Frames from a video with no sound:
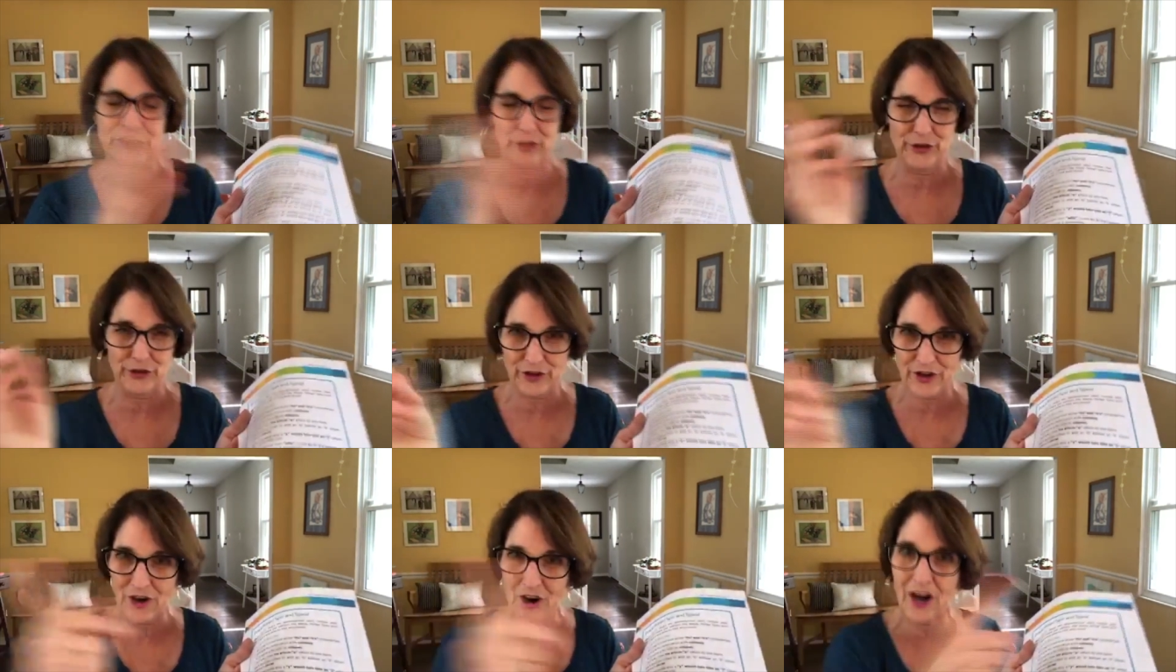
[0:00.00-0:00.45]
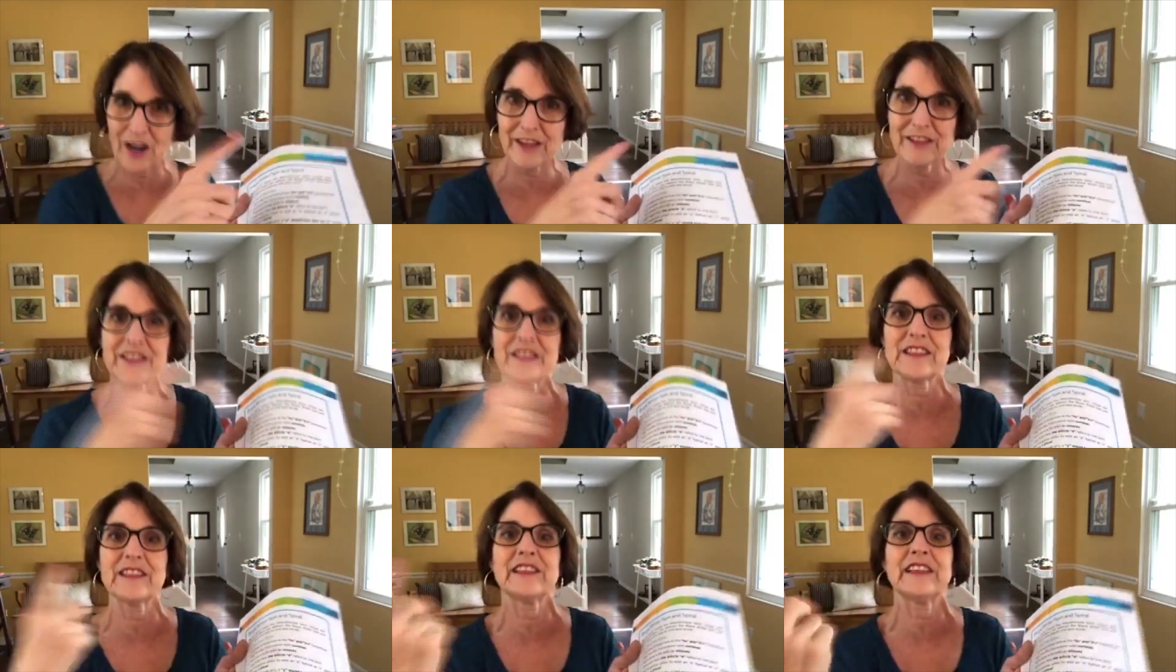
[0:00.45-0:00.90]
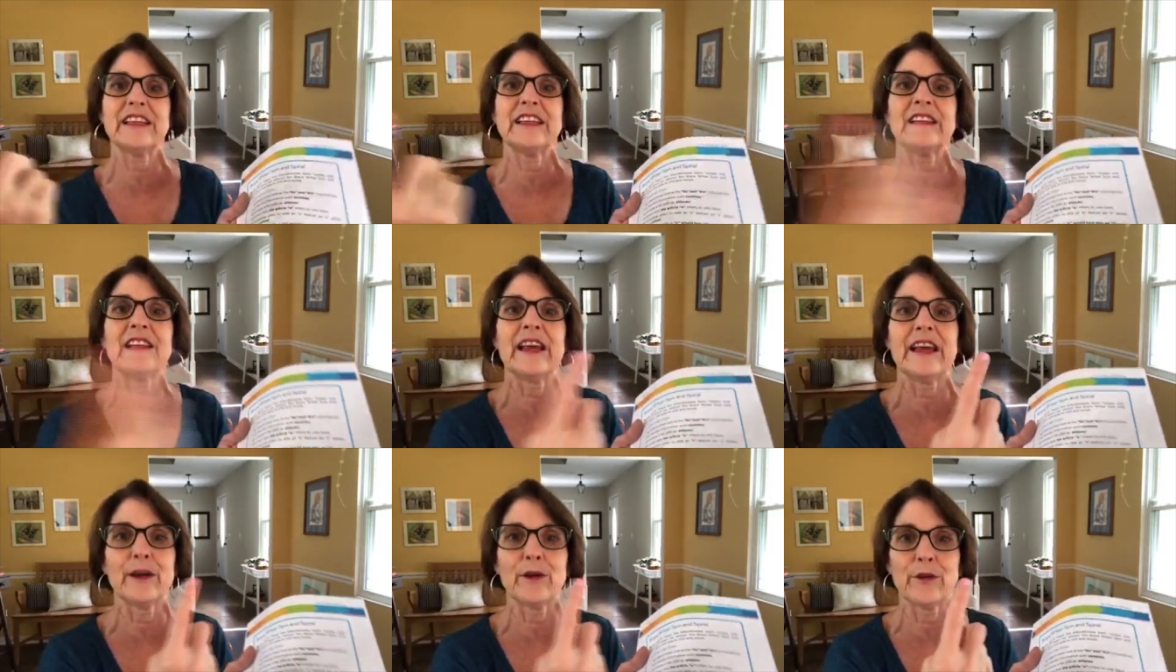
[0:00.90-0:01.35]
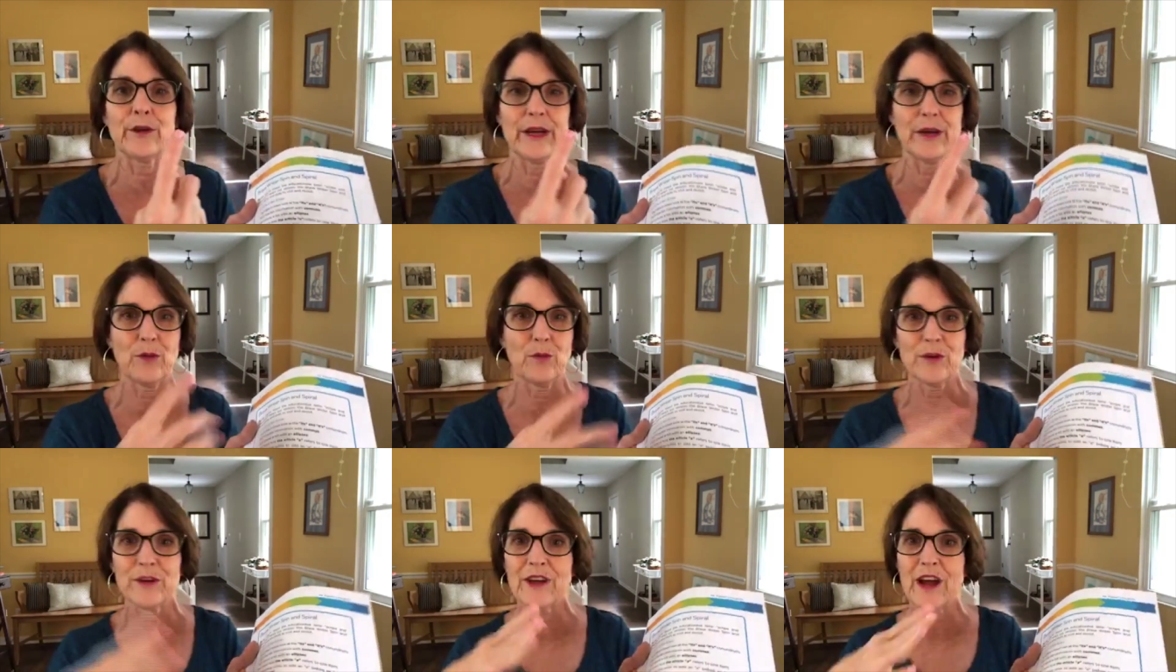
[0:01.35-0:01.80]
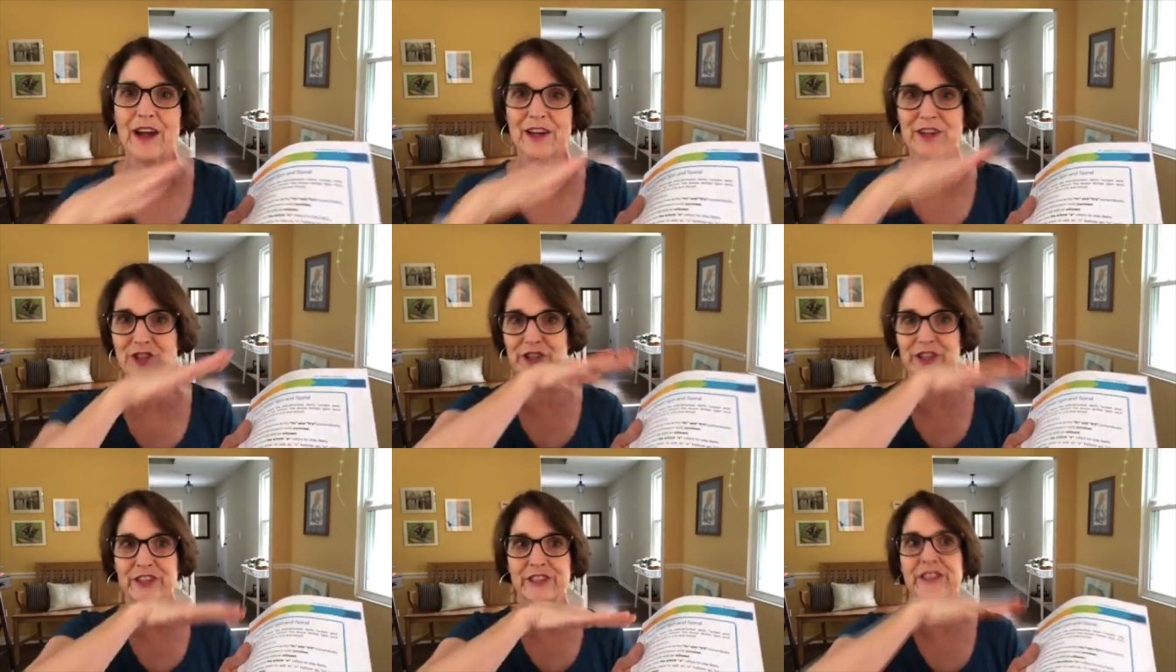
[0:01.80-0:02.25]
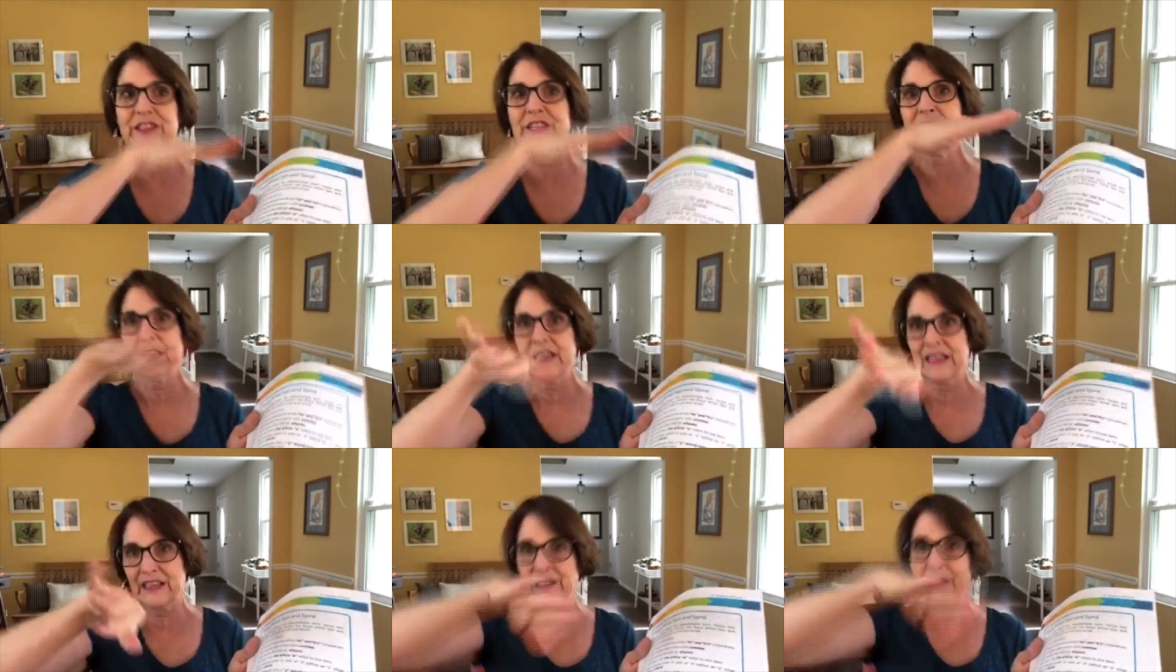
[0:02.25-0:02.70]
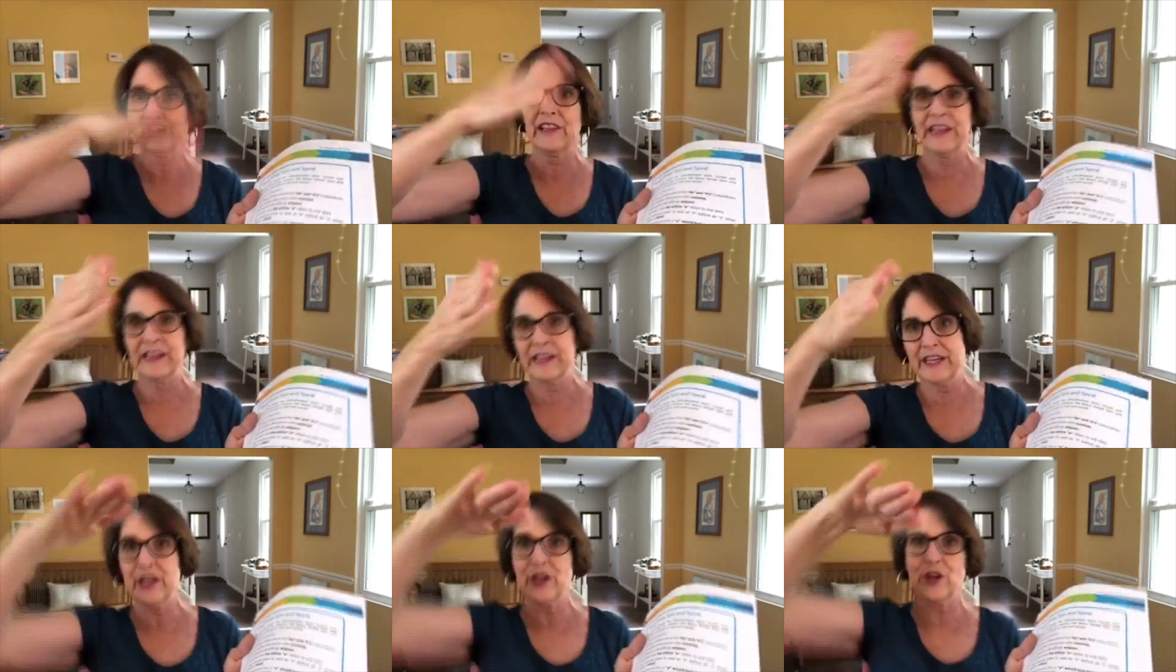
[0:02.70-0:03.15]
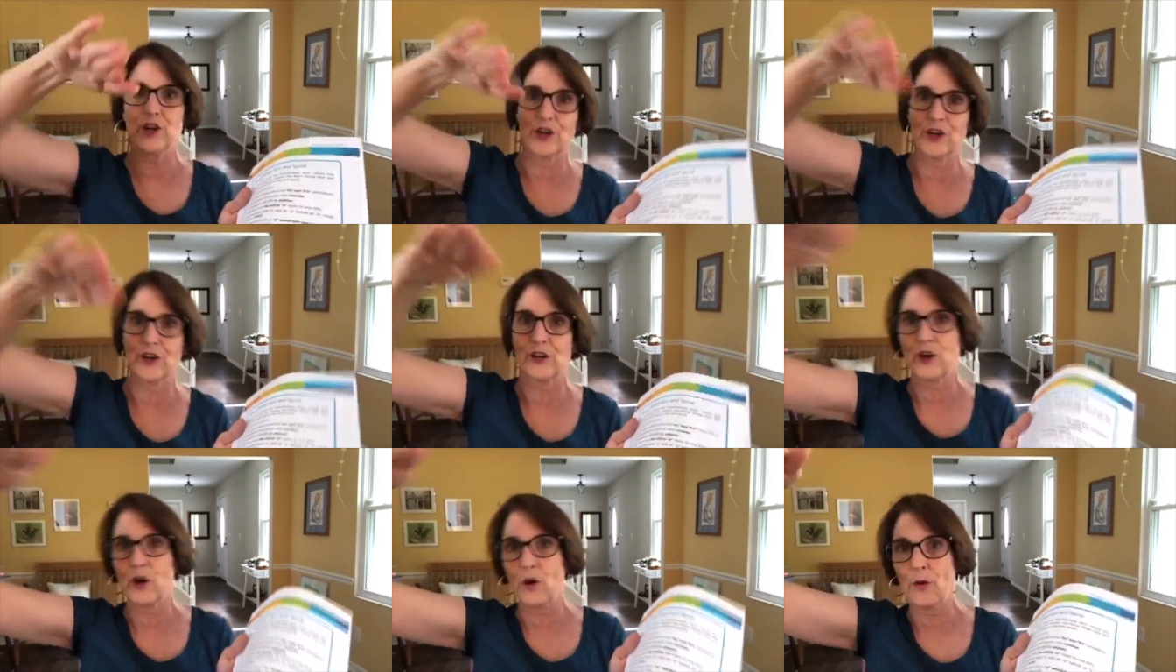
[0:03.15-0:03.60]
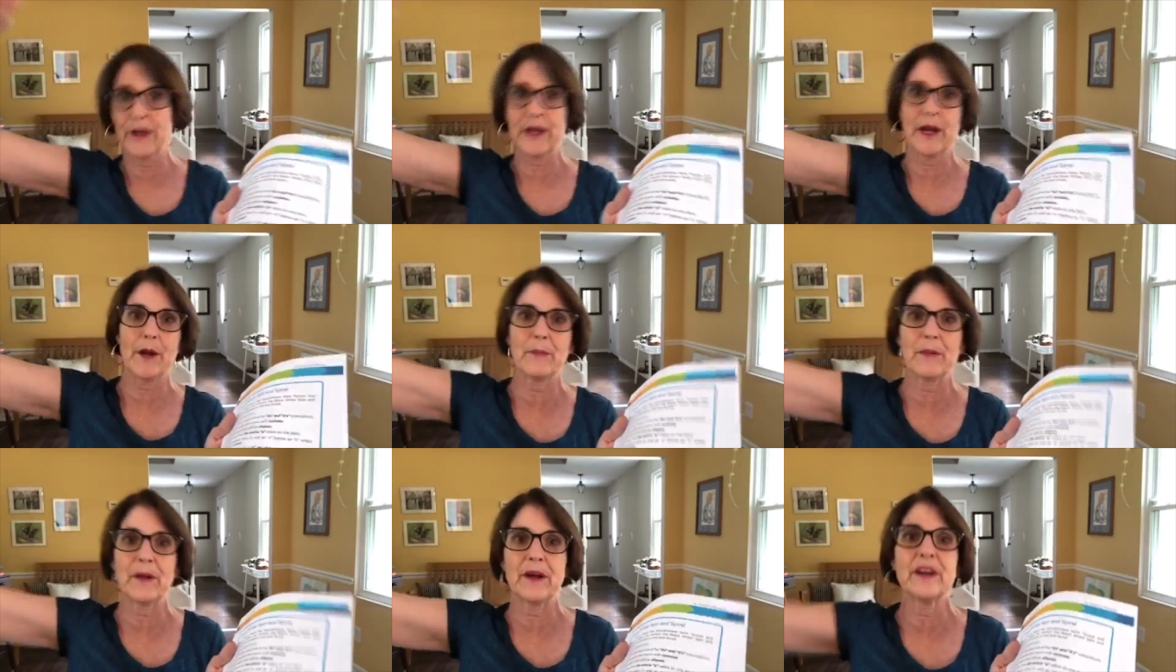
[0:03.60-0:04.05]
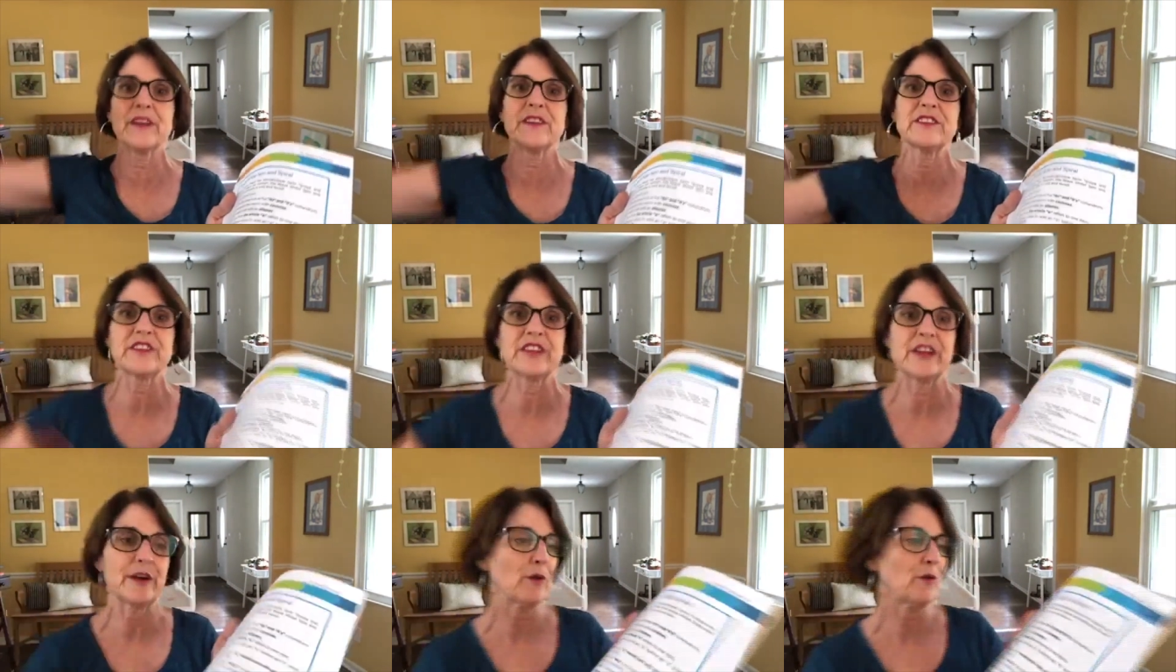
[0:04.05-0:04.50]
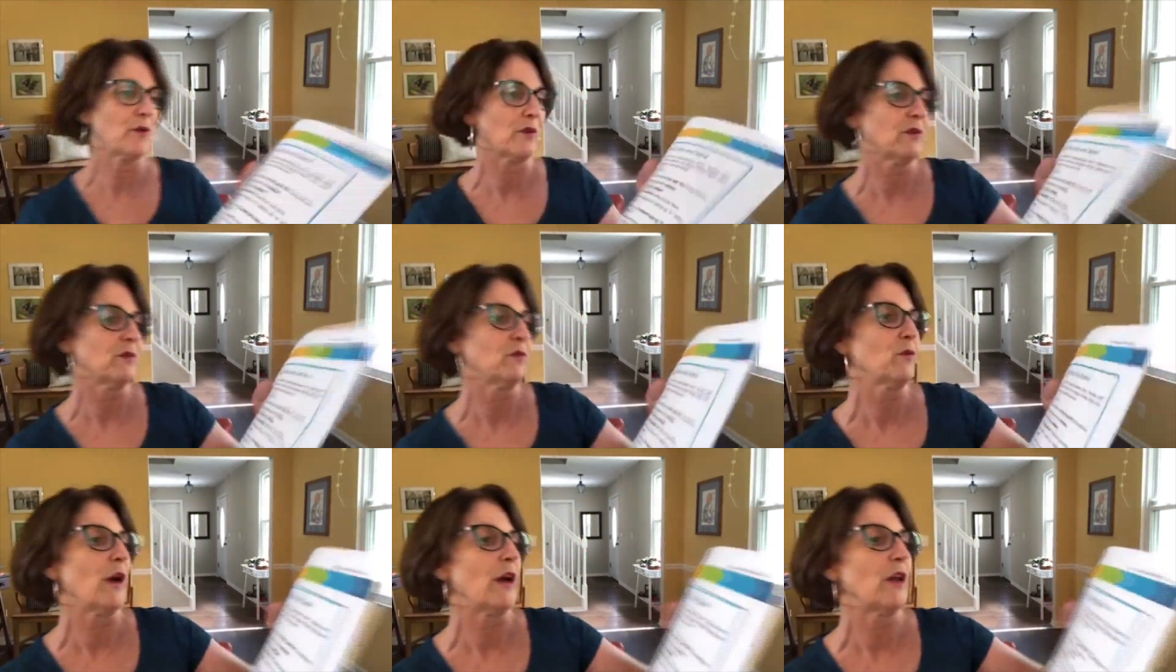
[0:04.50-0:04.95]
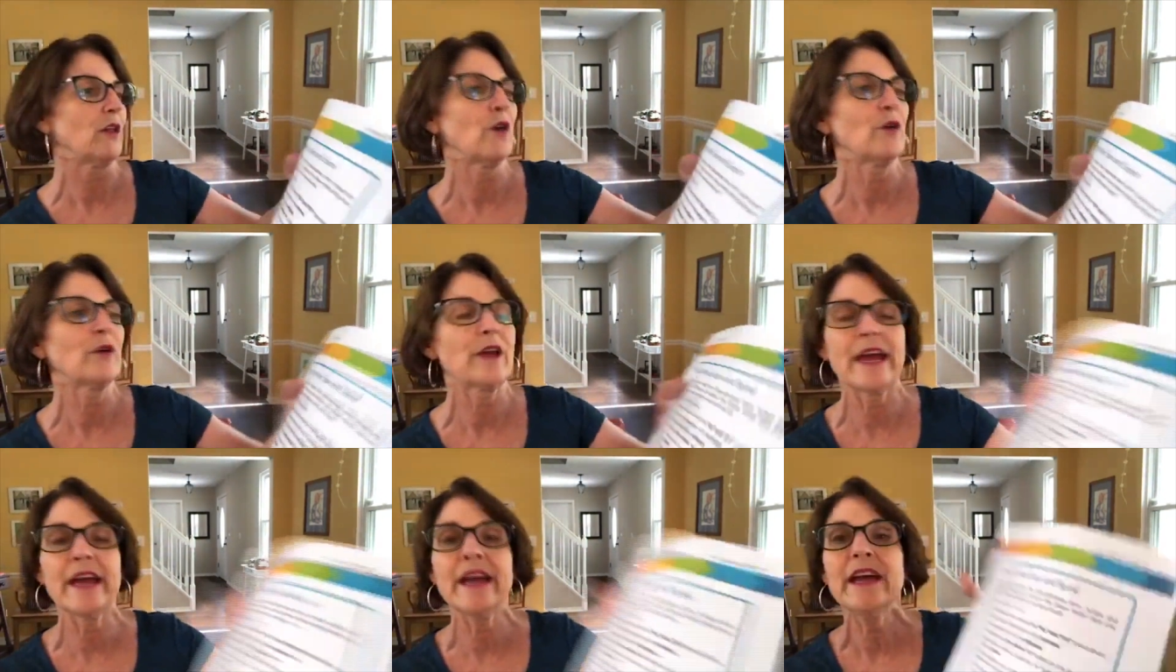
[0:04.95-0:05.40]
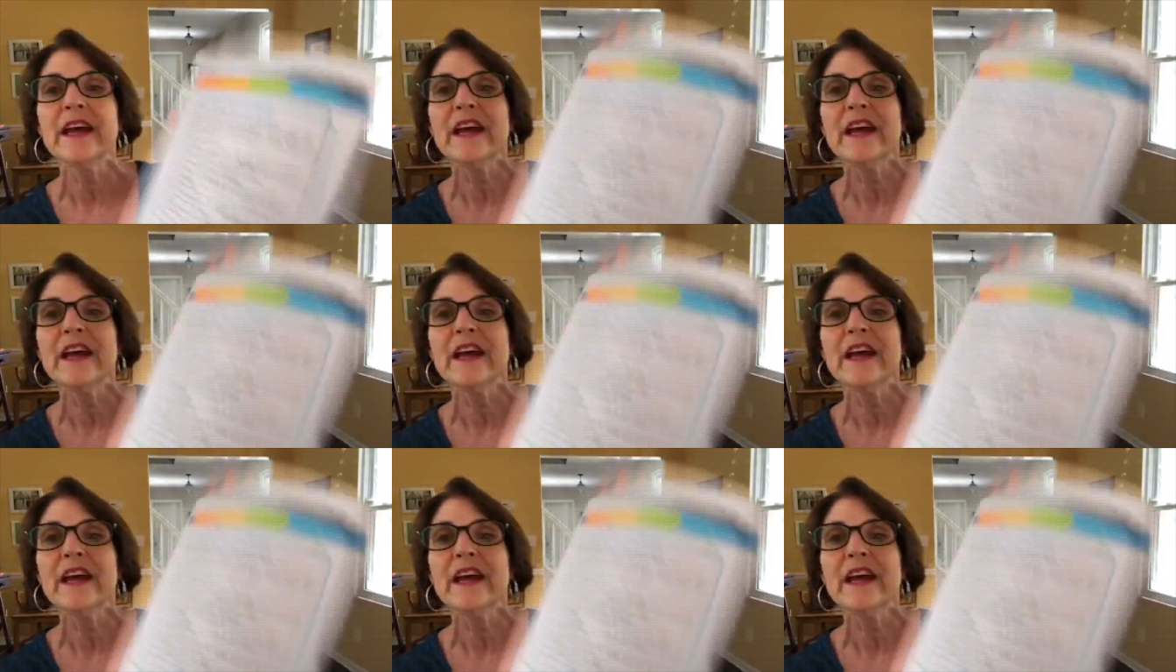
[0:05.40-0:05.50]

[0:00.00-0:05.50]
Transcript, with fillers: You're constantly layering. We're not just linear going up a stairwell, okay?